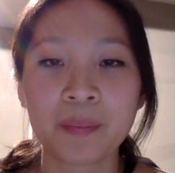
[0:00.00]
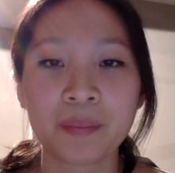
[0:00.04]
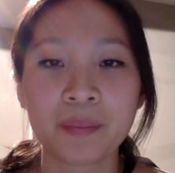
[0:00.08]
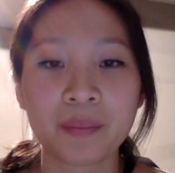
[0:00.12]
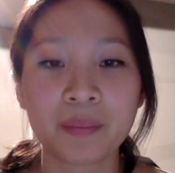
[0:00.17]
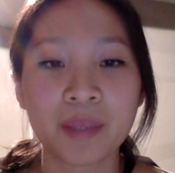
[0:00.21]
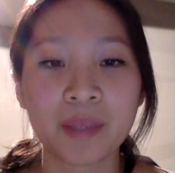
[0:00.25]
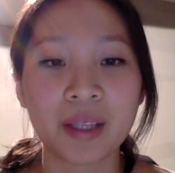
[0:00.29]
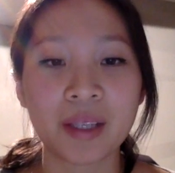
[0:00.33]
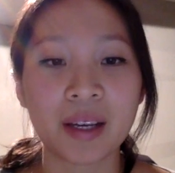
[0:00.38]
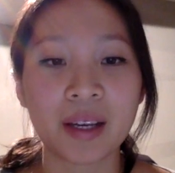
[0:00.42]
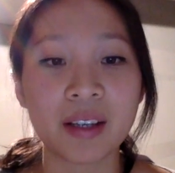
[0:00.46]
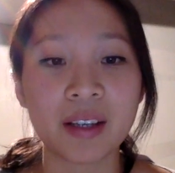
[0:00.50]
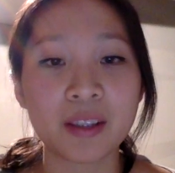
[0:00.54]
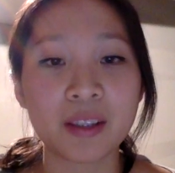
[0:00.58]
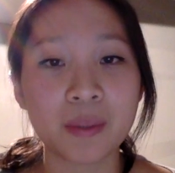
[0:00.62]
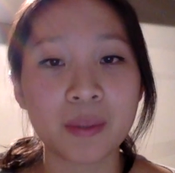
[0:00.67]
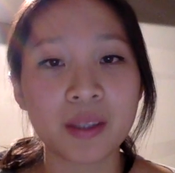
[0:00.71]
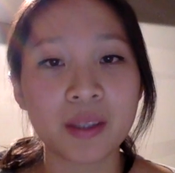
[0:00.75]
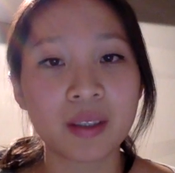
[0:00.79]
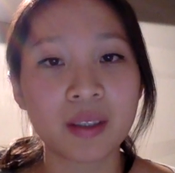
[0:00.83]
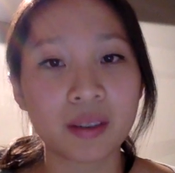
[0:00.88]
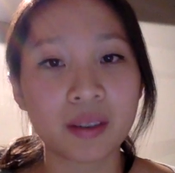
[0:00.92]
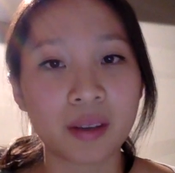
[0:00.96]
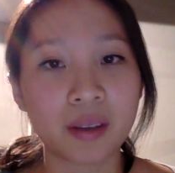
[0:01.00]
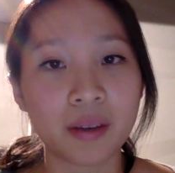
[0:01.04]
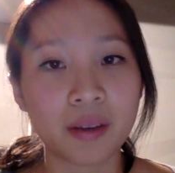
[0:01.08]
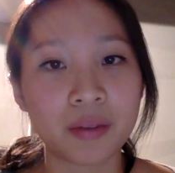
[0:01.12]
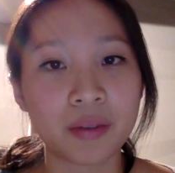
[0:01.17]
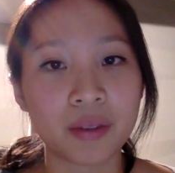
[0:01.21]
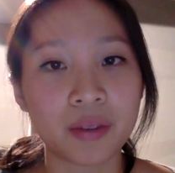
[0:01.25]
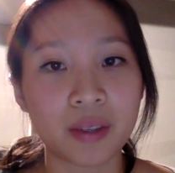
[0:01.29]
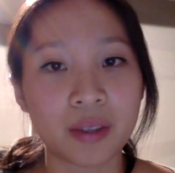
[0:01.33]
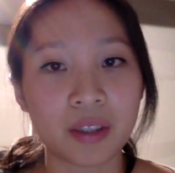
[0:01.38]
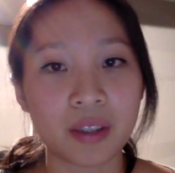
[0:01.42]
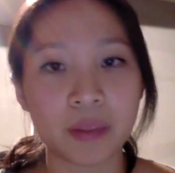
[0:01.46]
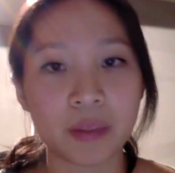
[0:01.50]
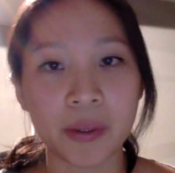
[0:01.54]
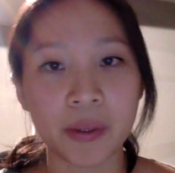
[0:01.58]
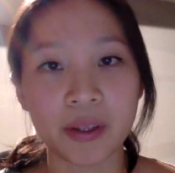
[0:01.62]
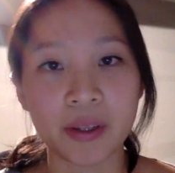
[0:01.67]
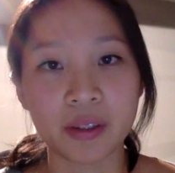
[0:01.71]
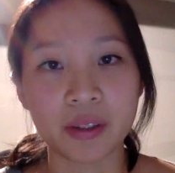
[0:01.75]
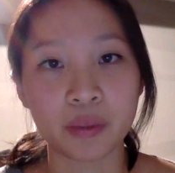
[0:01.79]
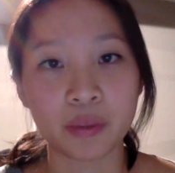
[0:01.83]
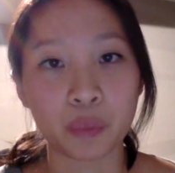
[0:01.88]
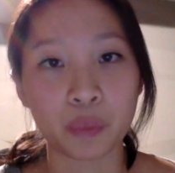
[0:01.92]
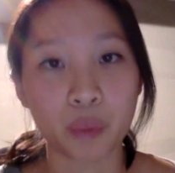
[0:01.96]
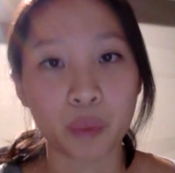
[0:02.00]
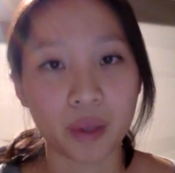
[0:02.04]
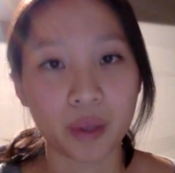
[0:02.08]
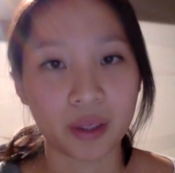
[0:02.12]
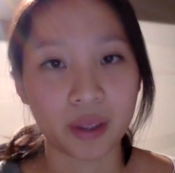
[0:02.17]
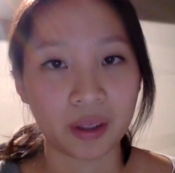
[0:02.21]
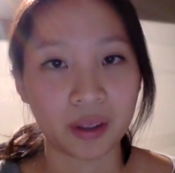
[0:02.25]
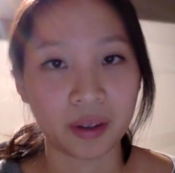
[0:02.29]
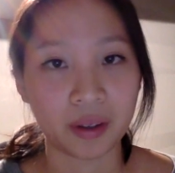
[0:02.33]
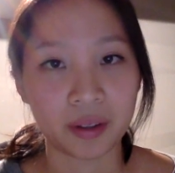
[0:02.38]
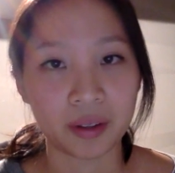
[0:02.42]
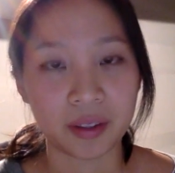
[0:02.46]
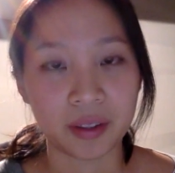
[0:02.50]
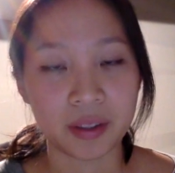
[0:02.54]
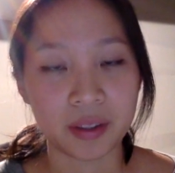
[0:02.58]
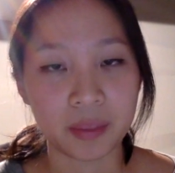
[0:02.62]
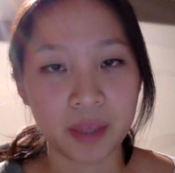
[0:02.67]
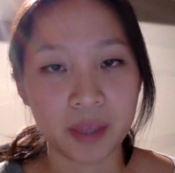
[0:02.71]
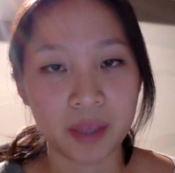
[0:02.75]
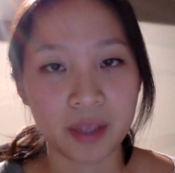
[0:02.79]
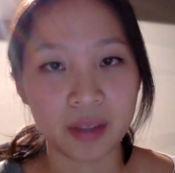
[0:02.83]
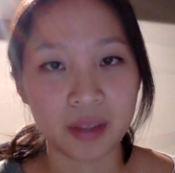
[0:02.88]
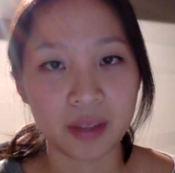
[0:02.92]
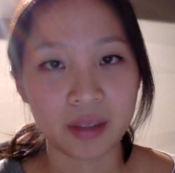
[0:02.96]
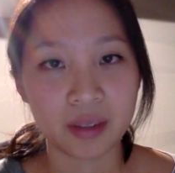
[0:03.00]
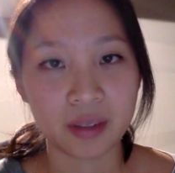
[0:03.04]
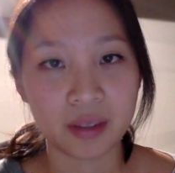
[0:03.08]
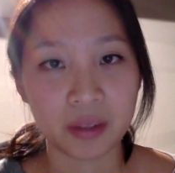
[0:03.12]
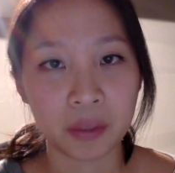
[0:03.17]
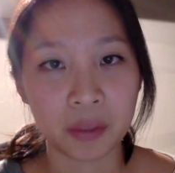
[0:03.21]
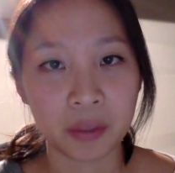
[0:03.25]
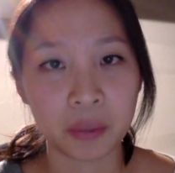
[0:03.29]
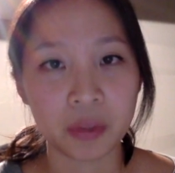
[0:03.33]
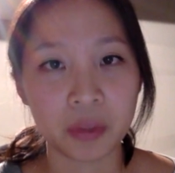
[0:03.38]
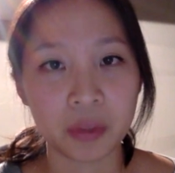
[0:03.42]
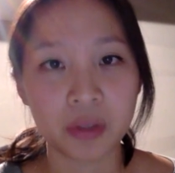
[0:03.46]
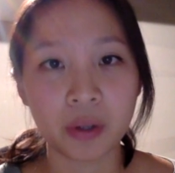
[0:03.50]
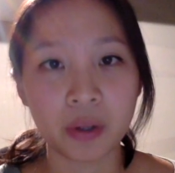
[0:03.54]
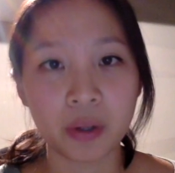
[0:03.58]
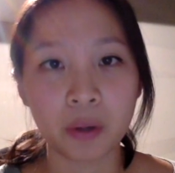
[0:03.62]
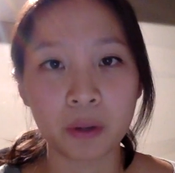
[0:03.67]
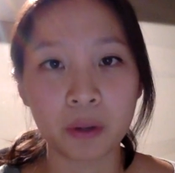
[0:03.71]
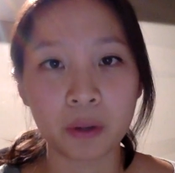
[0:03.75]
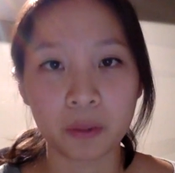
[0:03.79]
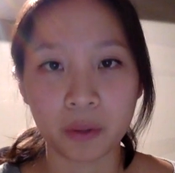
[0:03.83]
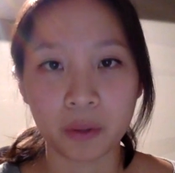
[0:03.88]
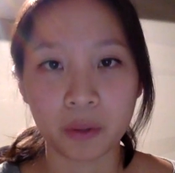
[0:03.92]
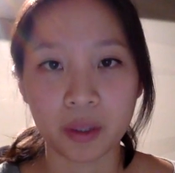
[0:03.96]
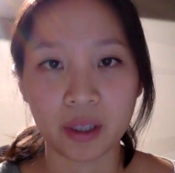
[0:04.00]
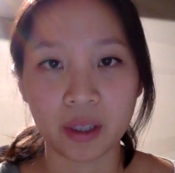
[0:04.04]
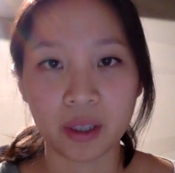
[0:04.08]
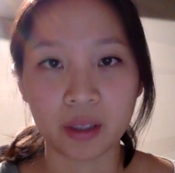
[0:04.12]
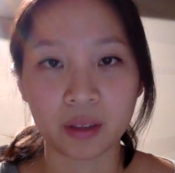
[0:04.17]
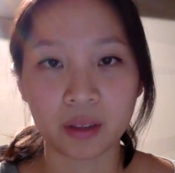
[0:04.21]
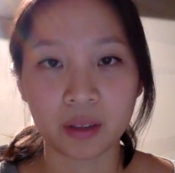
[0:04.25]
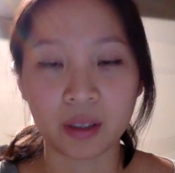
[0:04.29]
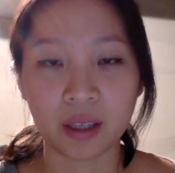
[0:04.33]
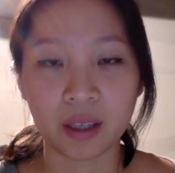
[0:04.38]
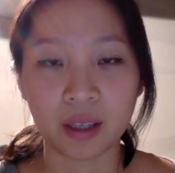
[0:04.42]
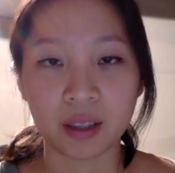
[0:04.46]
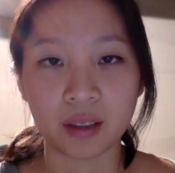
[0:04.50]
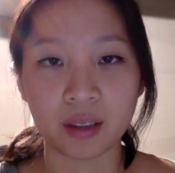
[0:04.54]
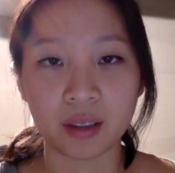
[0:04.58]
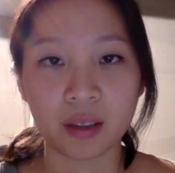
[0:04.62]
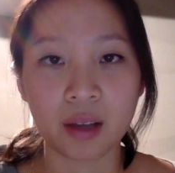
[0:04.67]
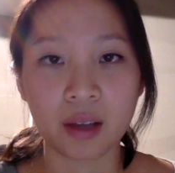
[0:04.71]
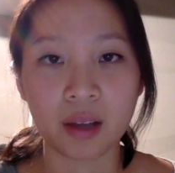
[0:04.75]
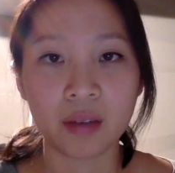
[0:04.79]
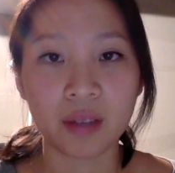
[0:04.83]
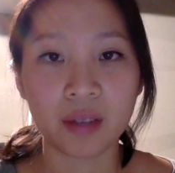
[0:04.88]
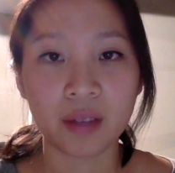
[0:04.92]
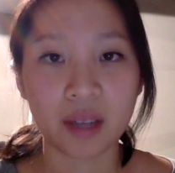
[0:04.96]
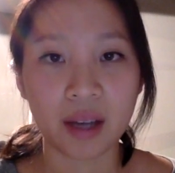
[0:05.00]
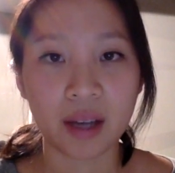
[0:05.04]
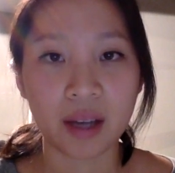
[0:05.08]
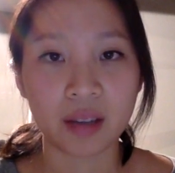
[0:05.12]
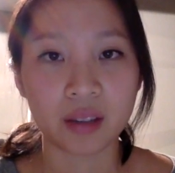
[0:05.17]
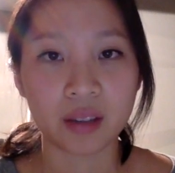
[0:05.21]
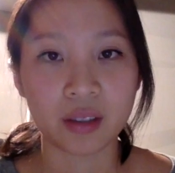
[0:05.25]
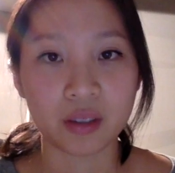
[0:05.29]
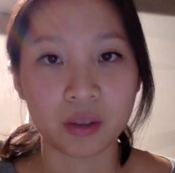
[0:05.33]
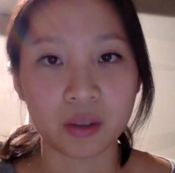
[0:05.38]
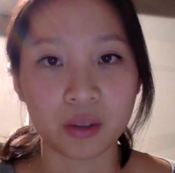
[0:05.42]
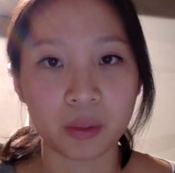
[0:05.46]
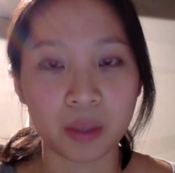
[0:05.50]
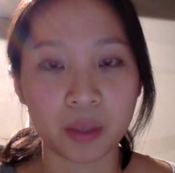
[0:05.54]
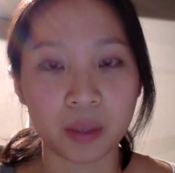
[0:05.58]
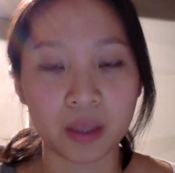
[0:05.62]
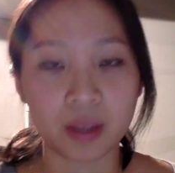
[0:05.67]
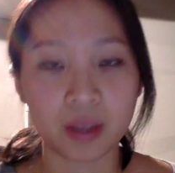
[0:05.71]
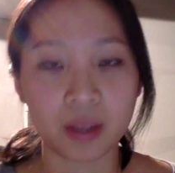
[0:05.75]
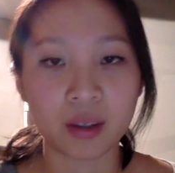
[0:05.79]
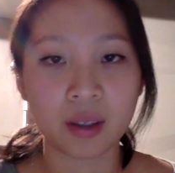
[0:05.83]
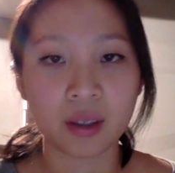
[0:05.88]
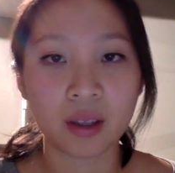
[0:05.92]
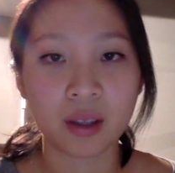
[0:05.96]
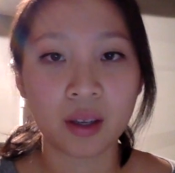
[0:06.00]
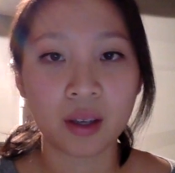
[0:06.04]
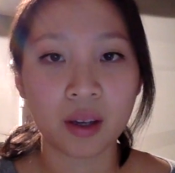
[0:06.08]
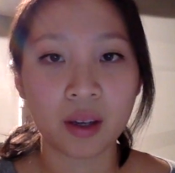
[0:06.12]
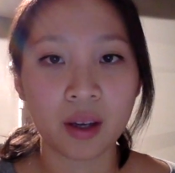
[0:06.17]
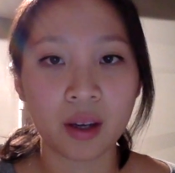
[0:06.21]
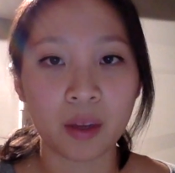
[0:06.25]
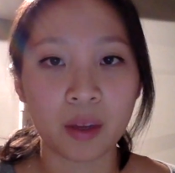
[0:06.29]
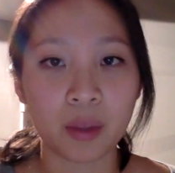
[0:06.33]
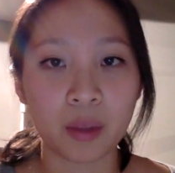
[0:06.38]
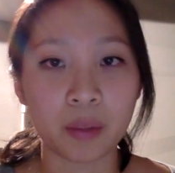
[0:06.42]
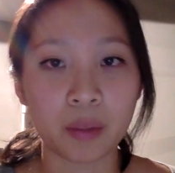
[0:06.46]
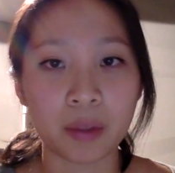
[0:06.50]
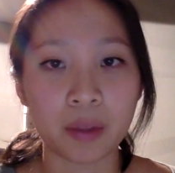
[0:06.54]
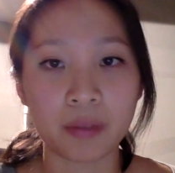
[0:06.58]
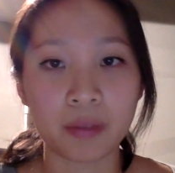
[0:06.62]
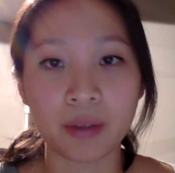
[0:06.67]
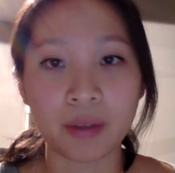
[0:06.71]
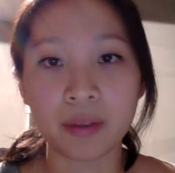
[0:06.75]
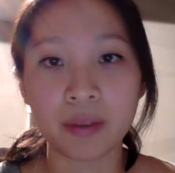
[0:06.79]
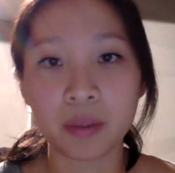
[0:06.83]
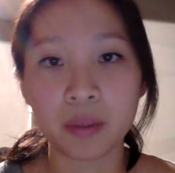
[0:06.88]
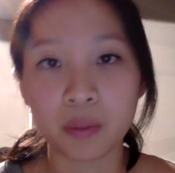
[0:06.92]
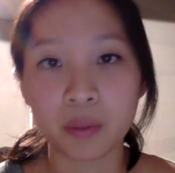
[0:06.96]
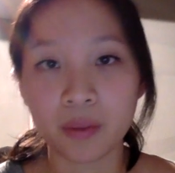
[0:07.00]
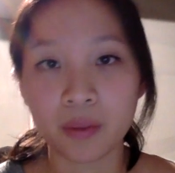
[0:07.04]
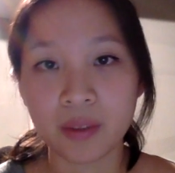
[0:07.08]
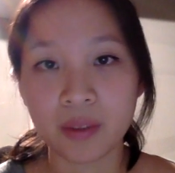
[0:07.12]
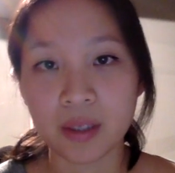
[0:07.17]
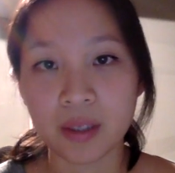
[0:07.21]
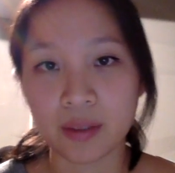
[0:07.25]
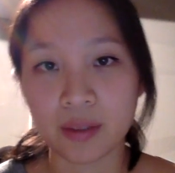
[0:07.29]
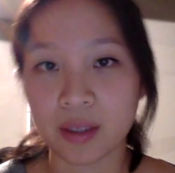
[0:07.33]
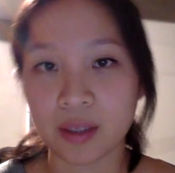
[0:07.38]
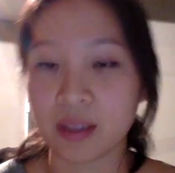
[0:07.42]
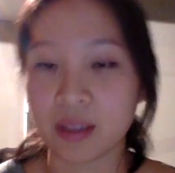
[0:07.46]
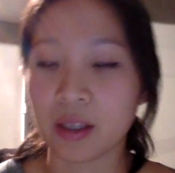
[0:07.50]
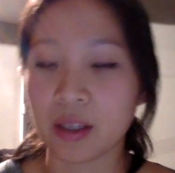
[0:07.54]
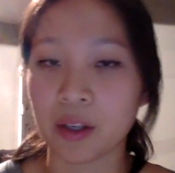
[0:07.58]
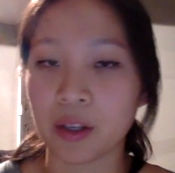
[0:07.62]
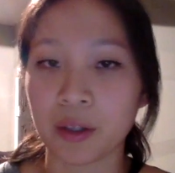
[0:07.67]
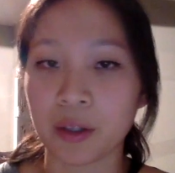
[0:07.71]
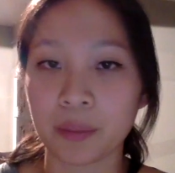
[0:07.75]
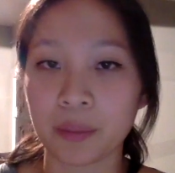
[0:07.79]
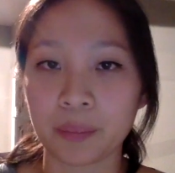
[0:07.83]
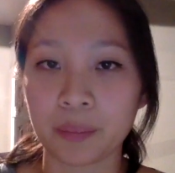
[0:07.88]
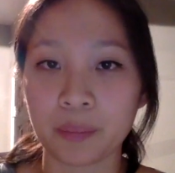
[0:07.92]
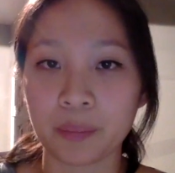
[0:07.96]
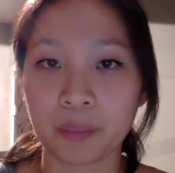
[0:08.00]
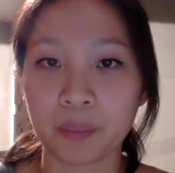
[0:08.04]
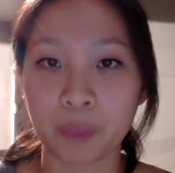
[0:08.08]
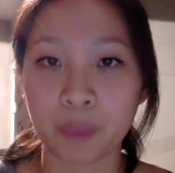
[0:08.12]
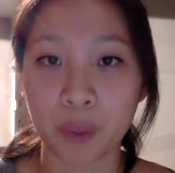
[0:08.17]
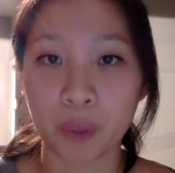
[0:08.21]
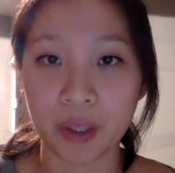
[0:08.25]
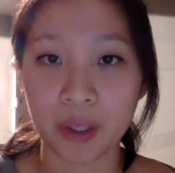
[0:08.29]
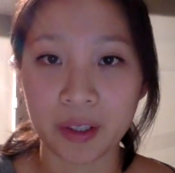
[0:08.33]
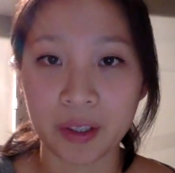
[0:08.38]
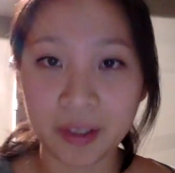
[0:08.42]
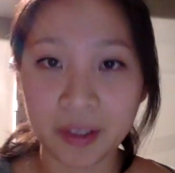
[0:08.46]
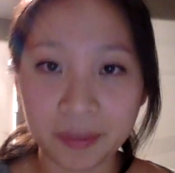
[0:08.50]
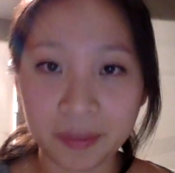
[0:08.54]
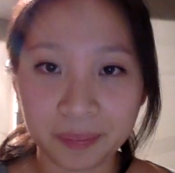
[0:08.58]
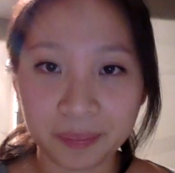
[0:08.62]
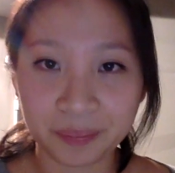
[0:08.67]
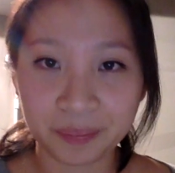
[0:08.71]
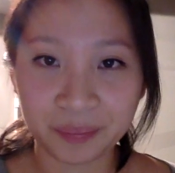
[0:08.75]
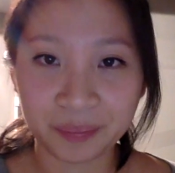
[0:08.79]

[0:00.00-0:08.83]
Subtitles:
But I especially loved the experience of working on this piece. It was so rewarding, and a lot of it had to do with one of my favorite movies of this year, Boyhood.